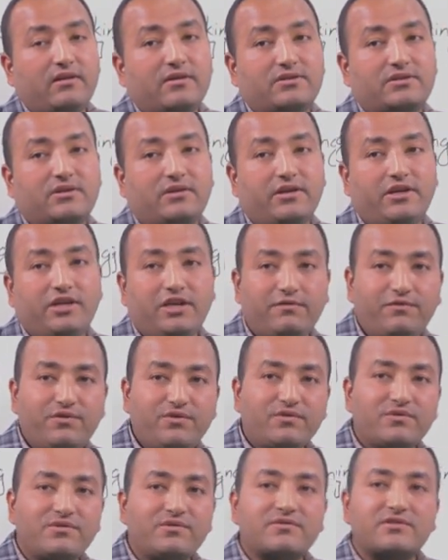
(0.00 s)
So if
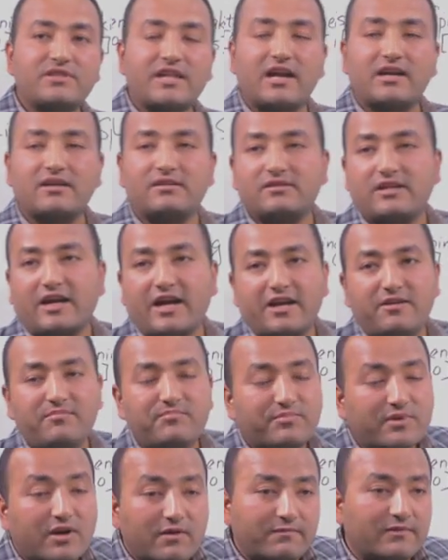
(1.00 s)
you use that
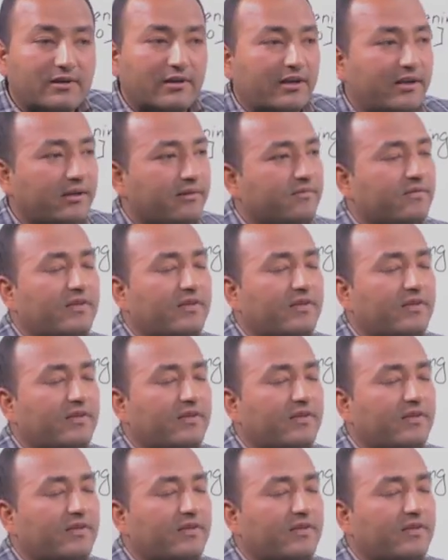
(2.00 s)
time properly,